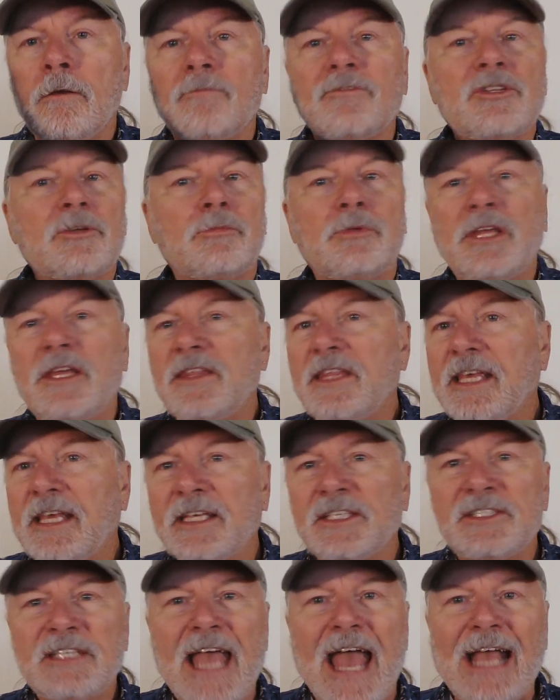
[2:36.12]
to play the
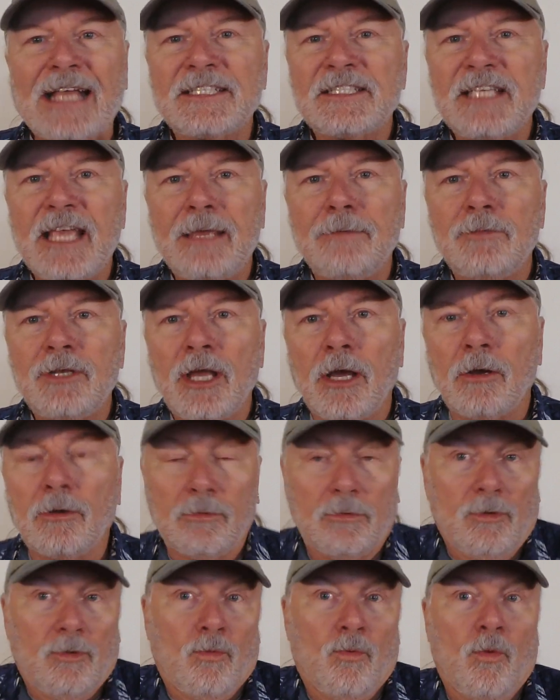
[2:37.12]
exact same
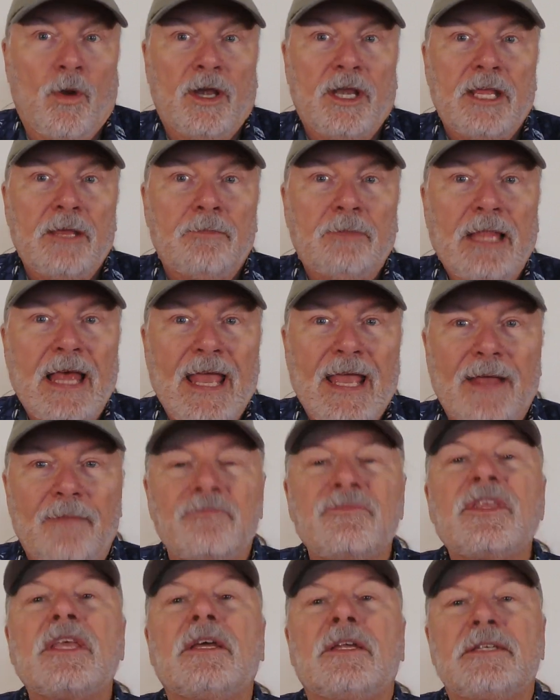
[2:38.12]
note. Where do you play
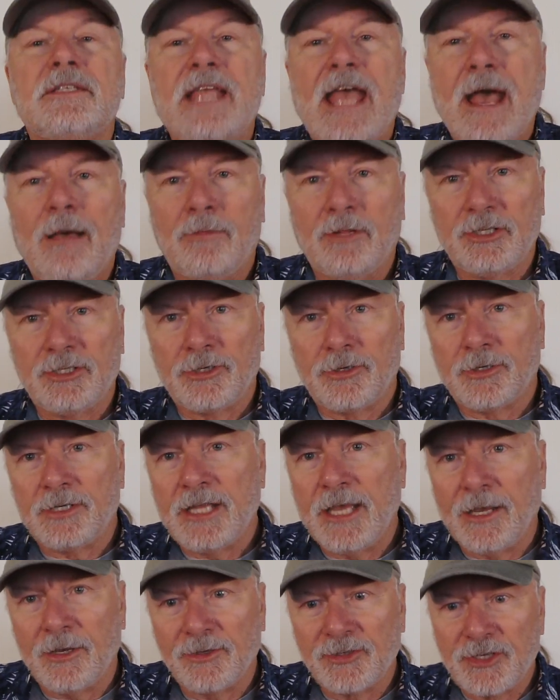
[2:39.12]
it? Tablature
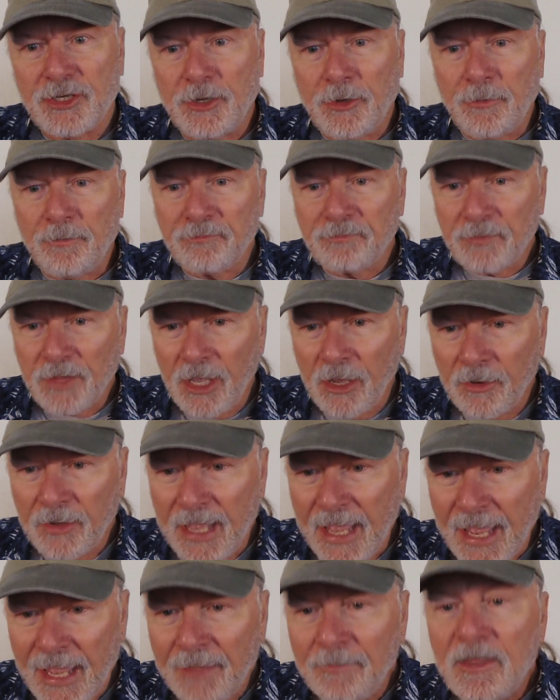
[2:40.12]
tells you.
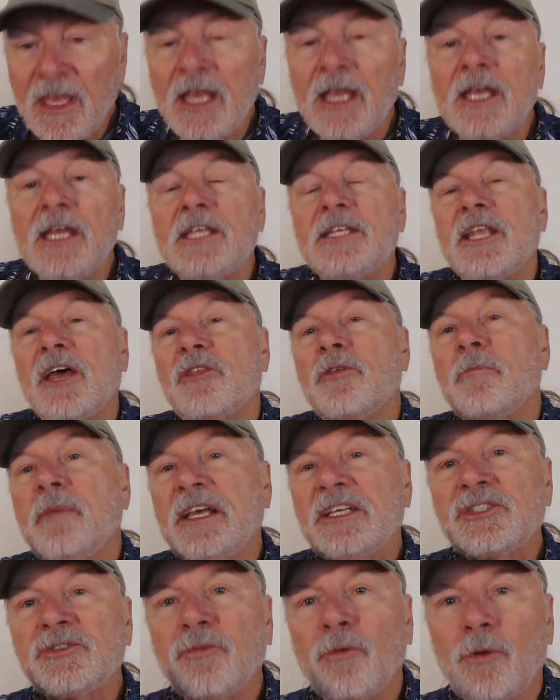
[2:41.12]
Okay? Now the
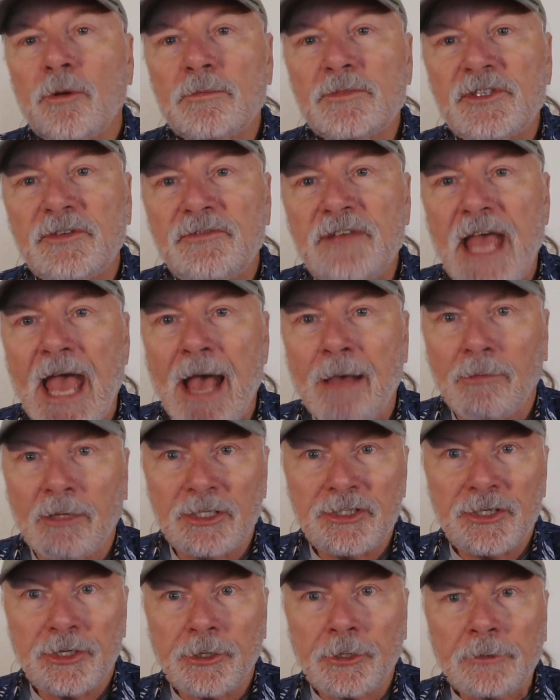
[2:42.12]
best forms of
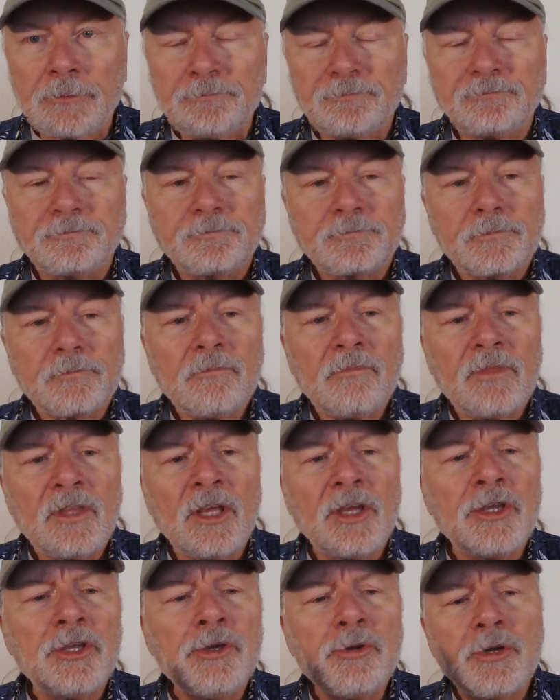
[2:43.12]
tablature,
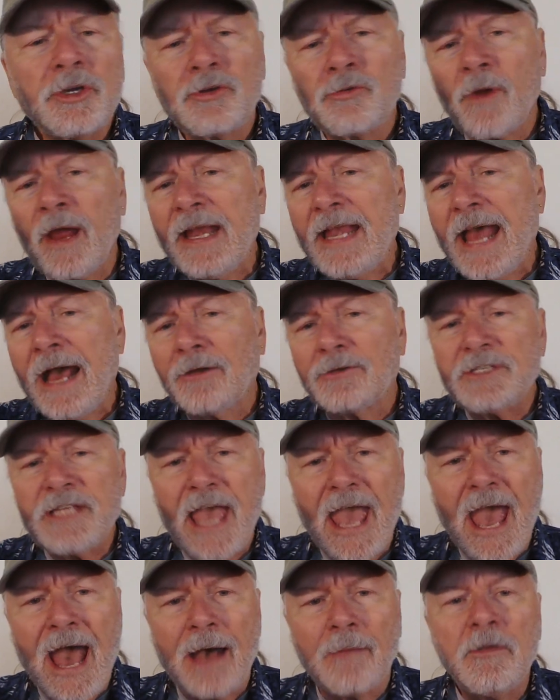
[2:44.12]
you can write out
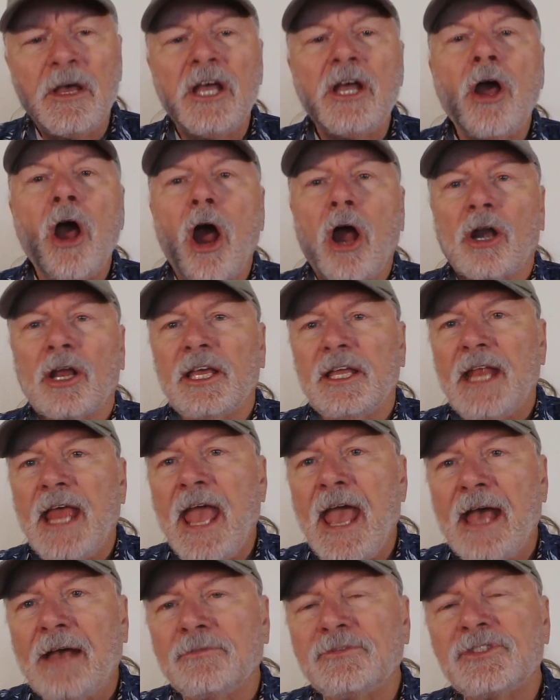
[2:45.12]
tab, are going to
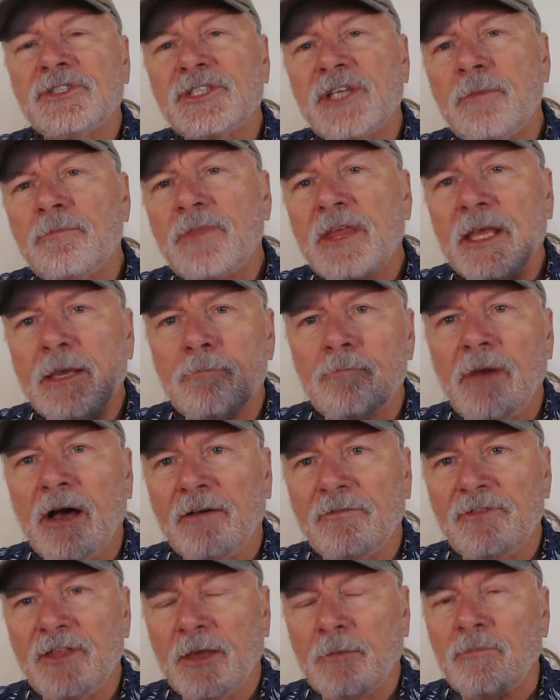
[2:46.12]
have something
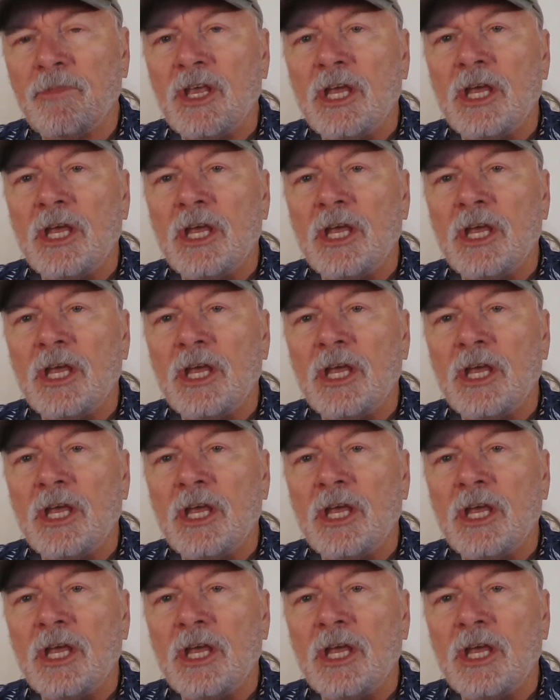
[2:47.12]
above them.